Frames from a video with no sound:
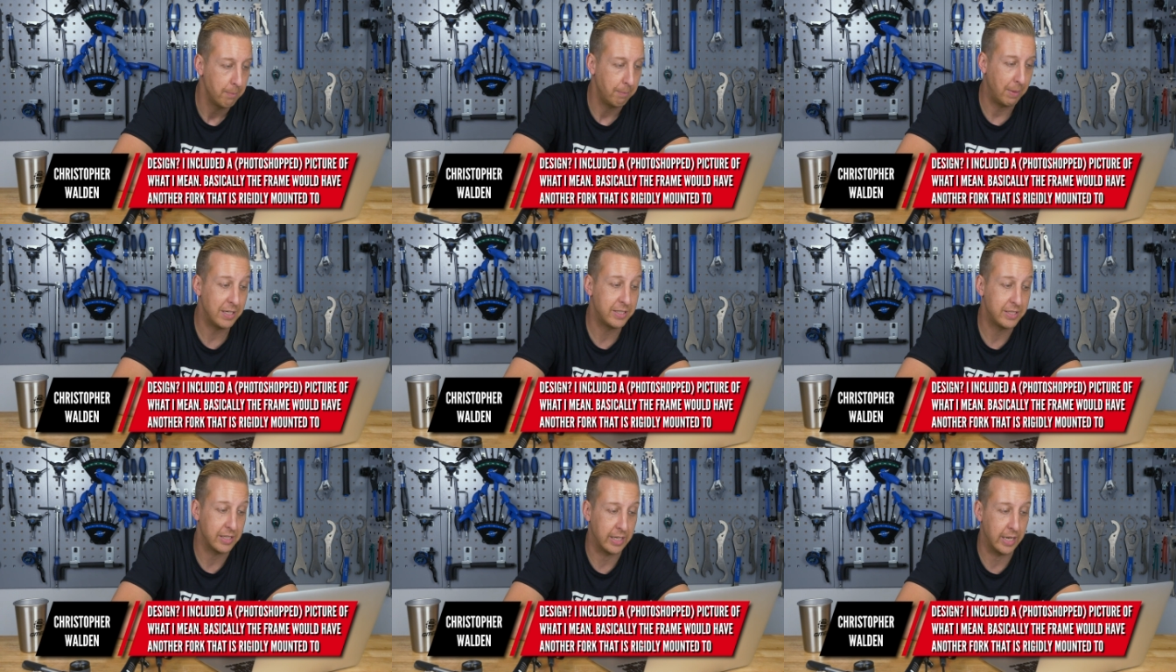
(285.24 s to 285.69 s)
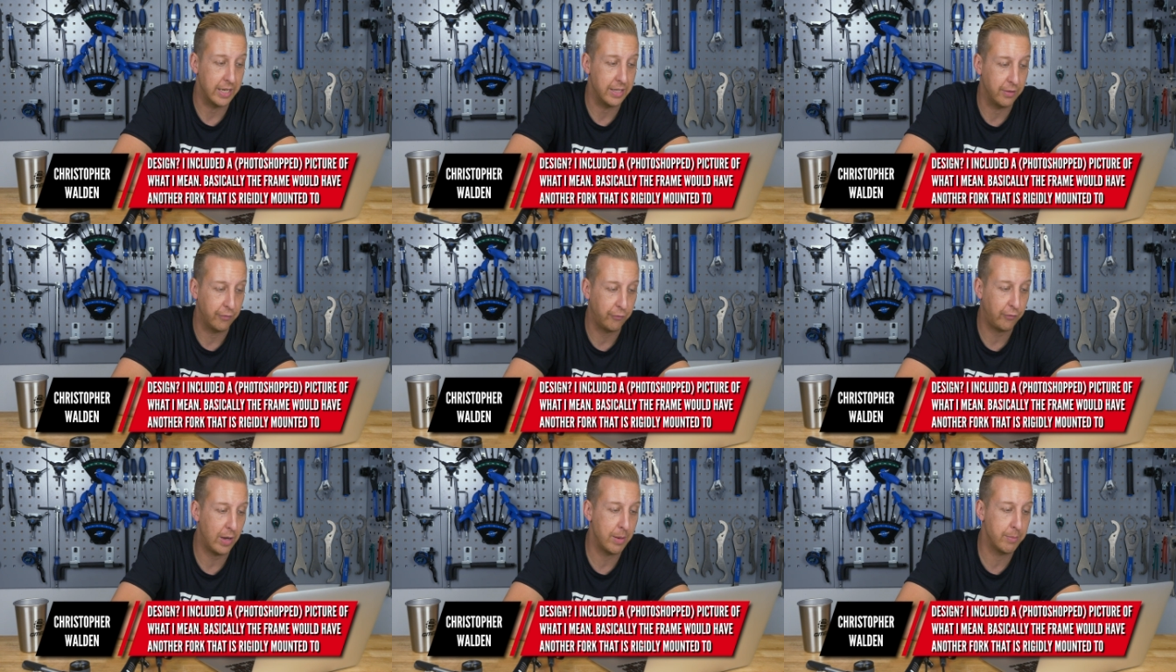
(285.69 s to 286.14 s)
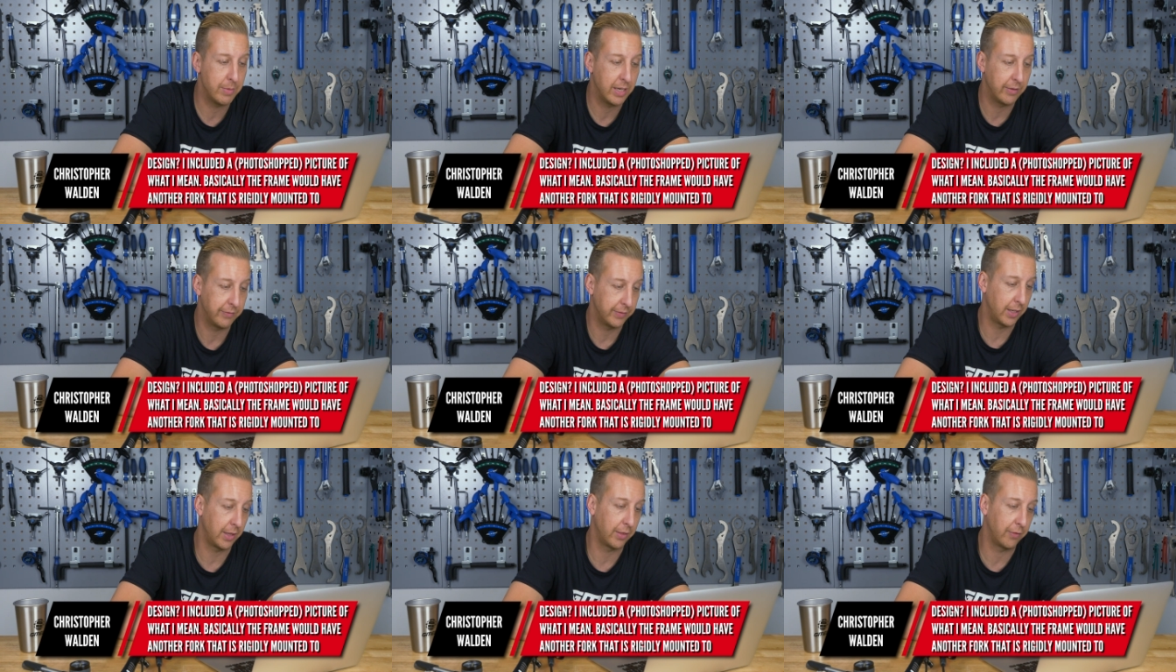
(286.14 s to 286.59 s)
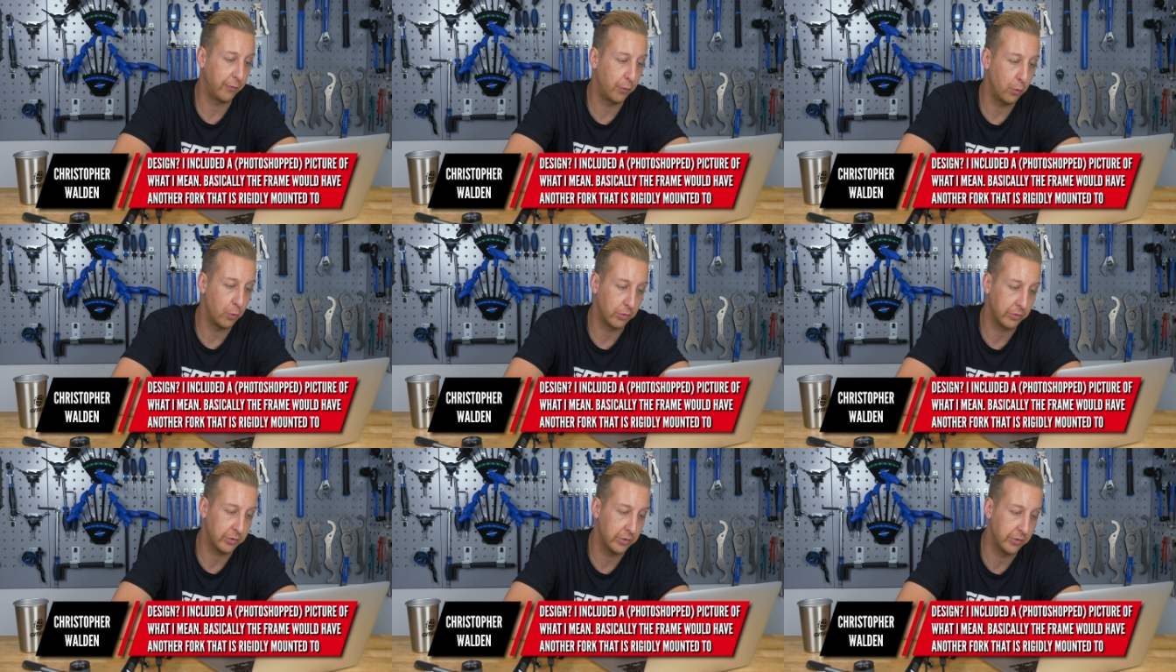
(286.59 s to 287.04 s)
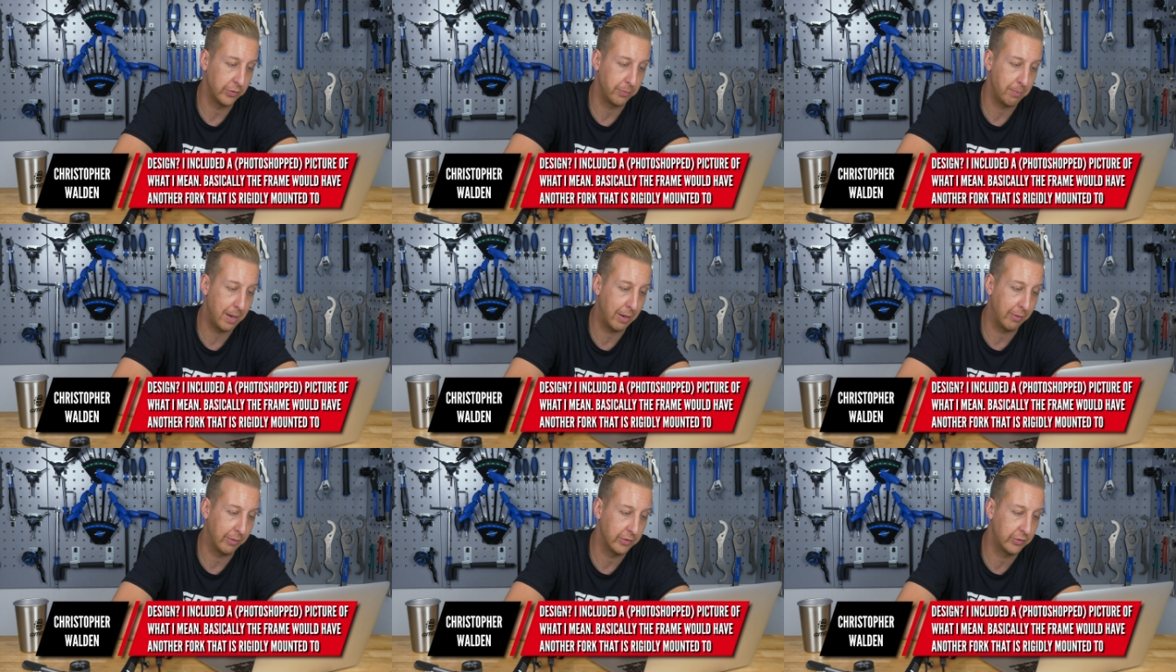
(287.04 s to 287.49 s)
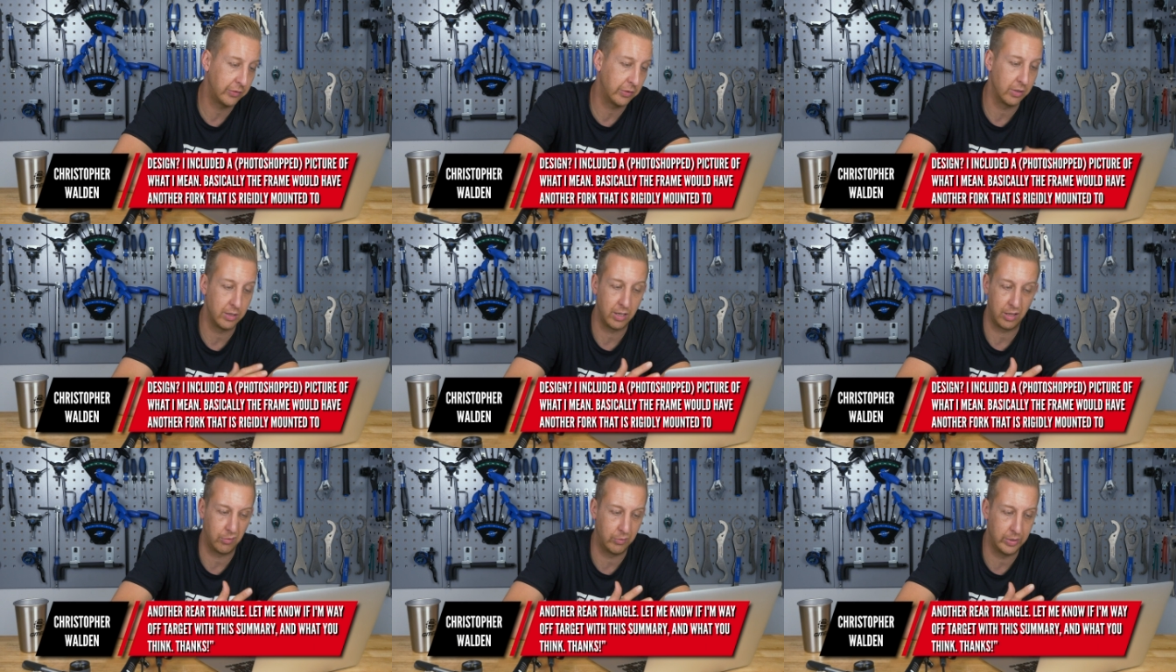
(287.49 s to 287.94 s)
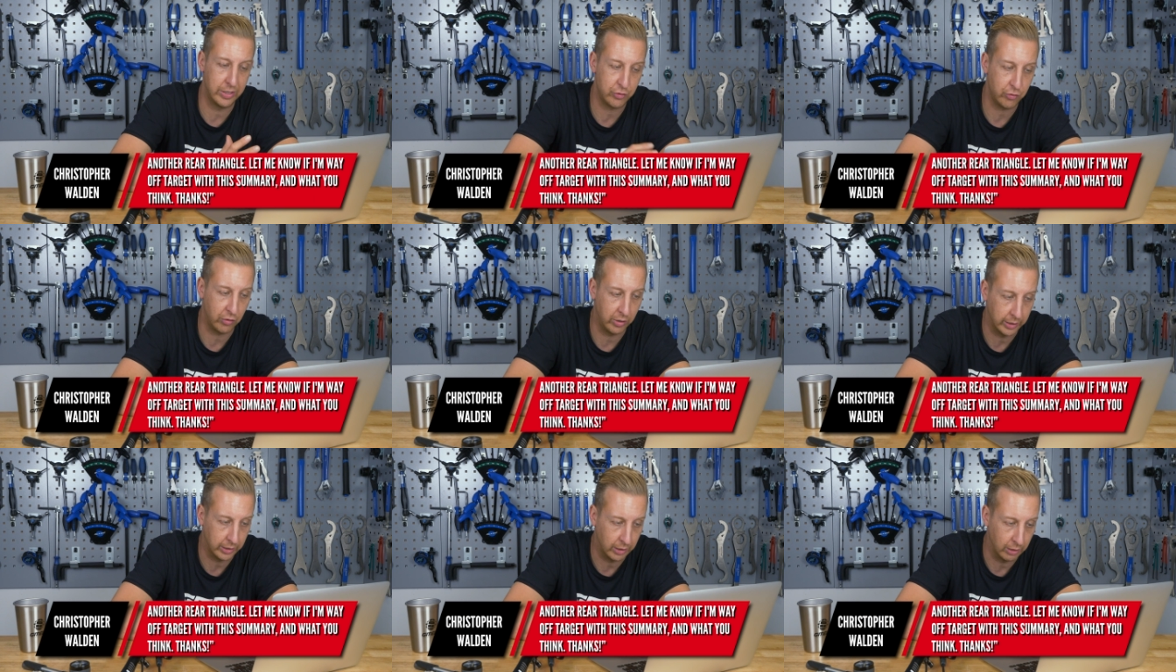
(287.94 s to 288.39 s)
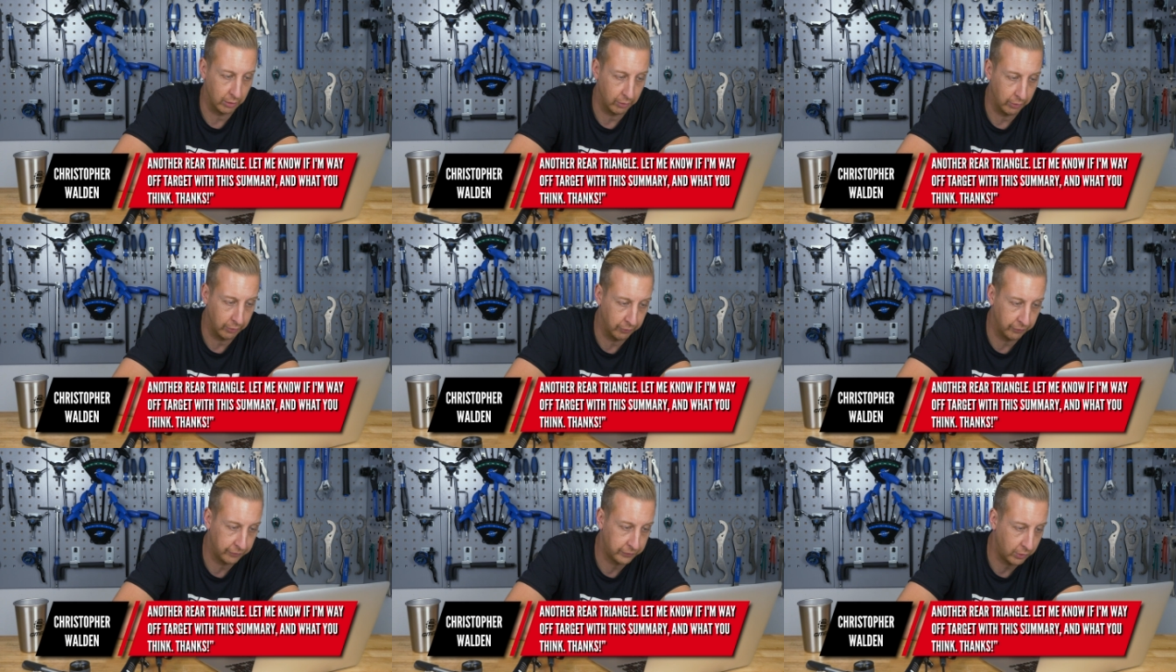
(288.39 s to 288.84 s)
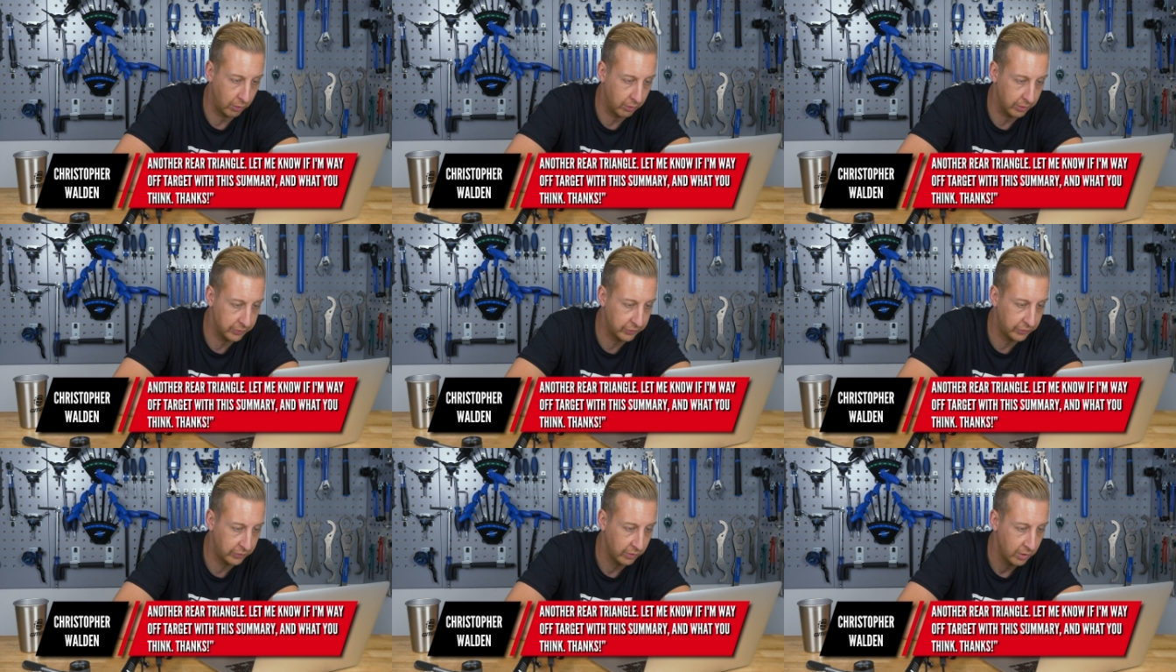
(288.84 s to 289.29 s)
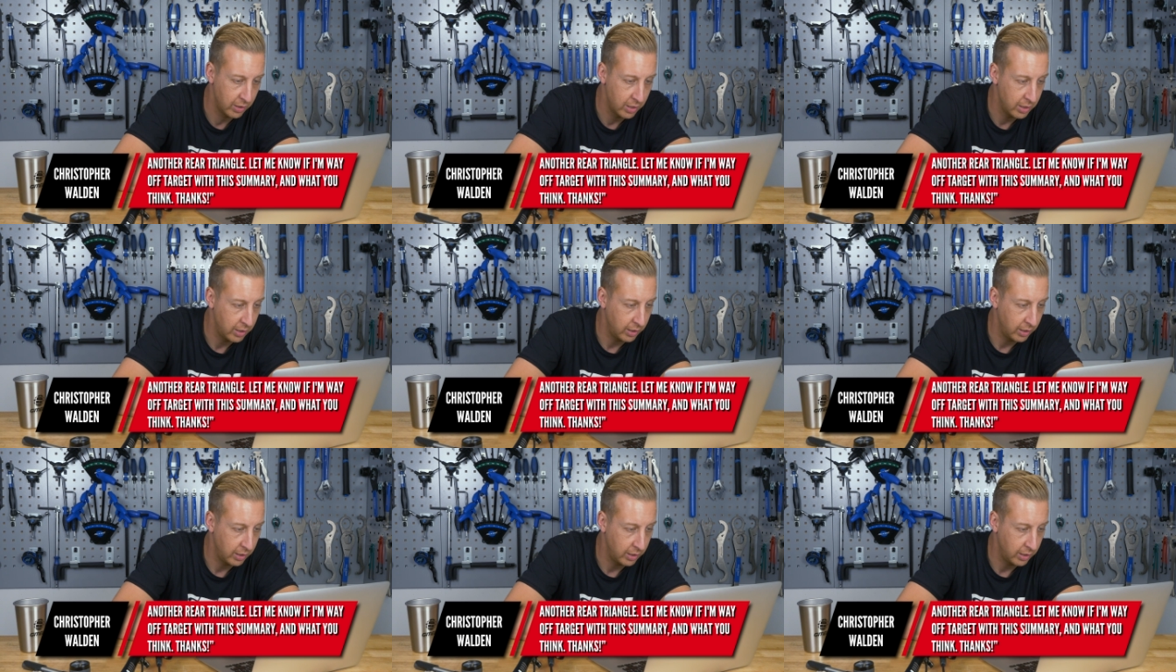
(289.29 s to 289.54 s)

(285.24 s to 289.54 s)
Basically, the frame would have another fork that's mounted to another rear triangle of kinds.